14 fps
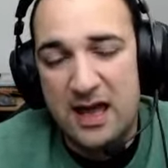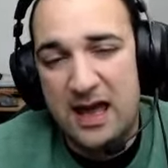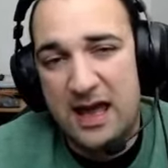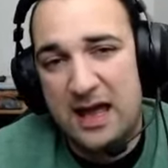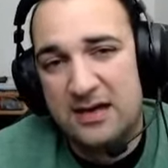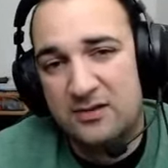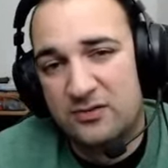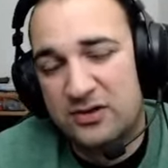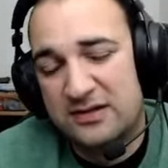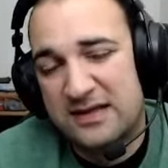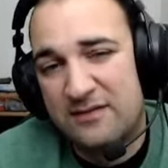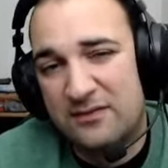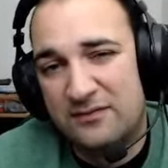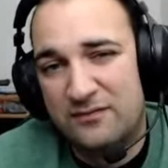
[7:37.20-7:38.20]
and it will just
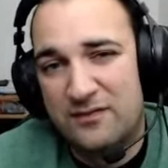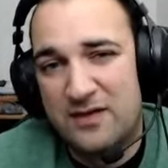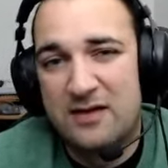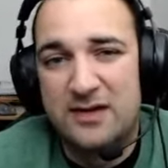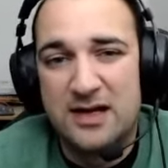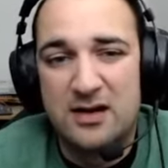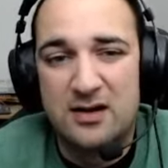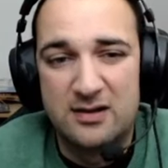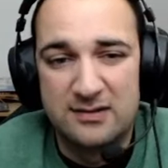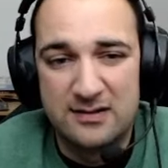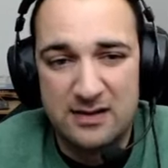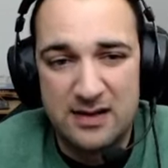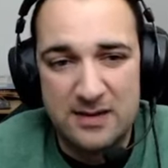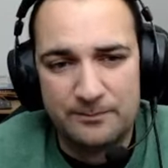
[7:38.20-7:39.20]
have a very hard
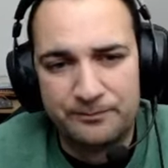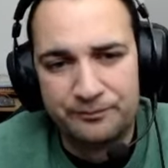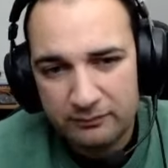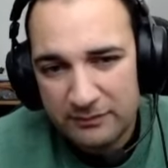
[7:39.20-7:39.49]
time